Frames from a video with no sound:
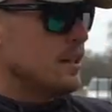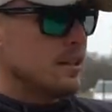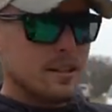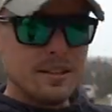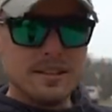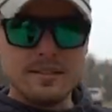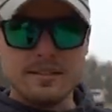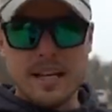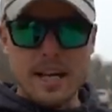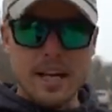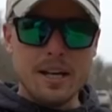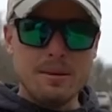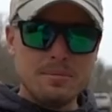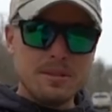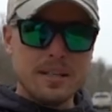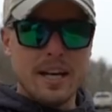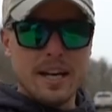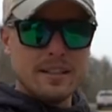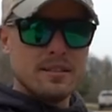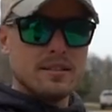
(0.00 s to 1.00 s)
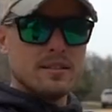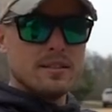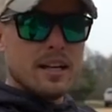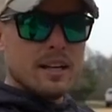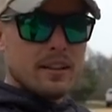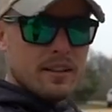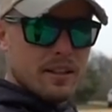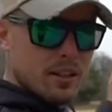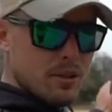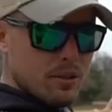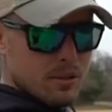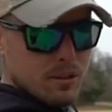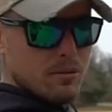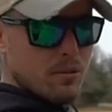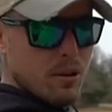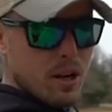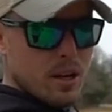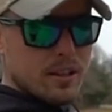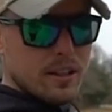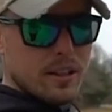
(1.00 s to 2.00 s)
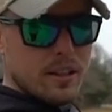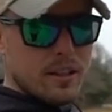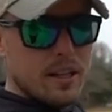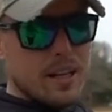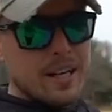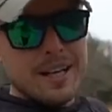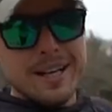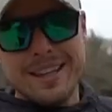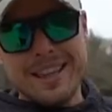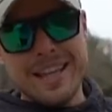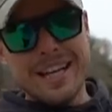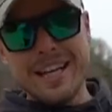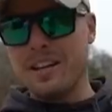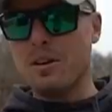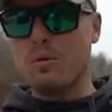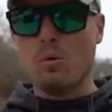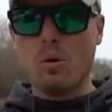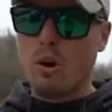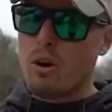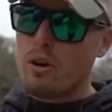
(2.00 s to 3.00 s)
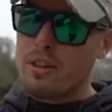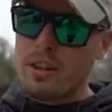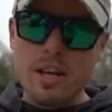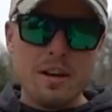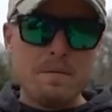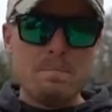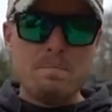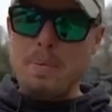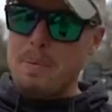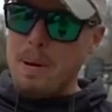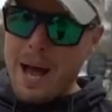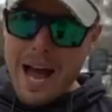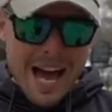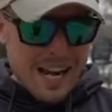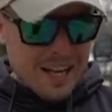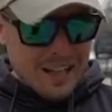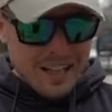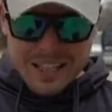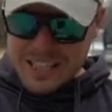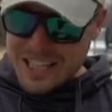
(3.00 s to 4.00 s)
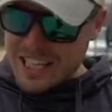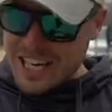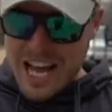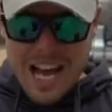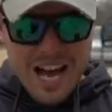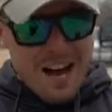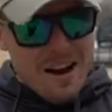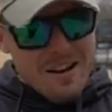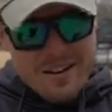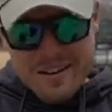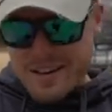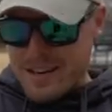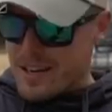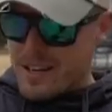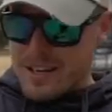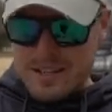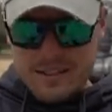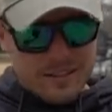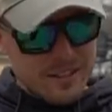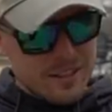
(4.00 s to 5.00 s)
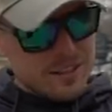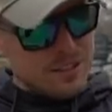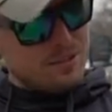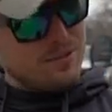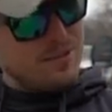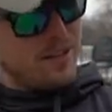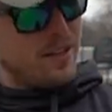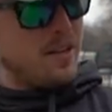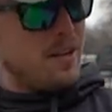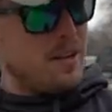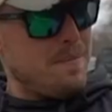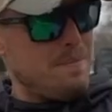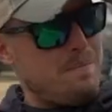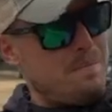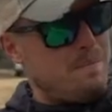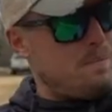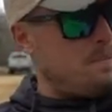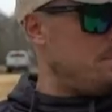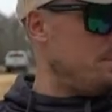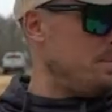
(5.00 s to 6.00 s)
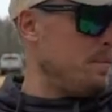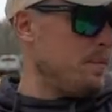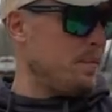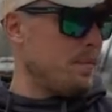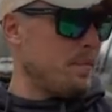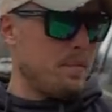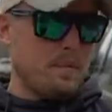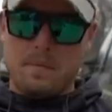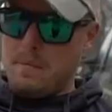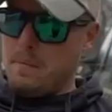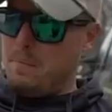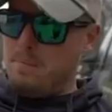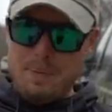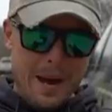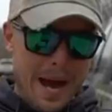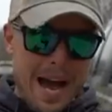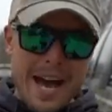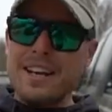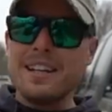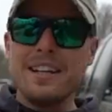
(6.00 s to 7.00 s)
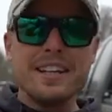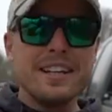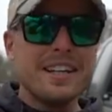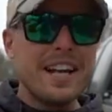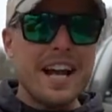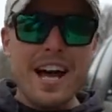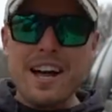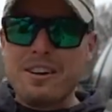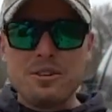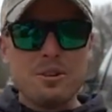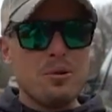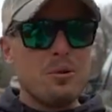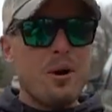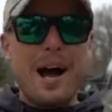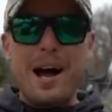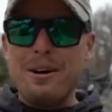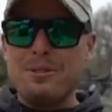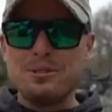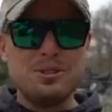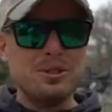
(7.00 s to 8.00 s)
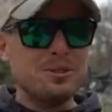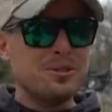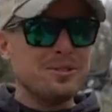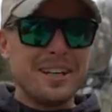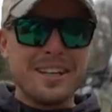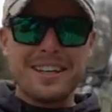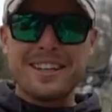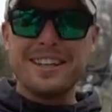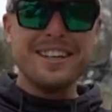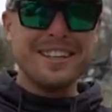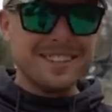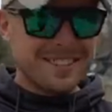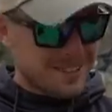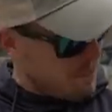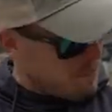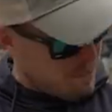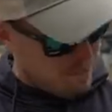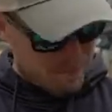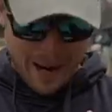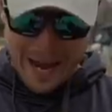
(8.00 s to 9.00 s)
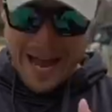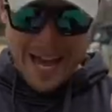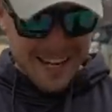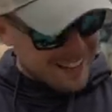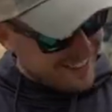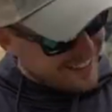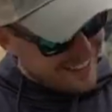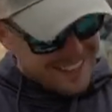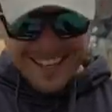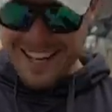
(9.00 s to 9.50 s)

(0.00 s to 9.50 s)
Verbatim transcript: the same test that the Googan rod did, then they're worthy of battling it out. They're just battling it out. I don't know why I was doing like this. They're battling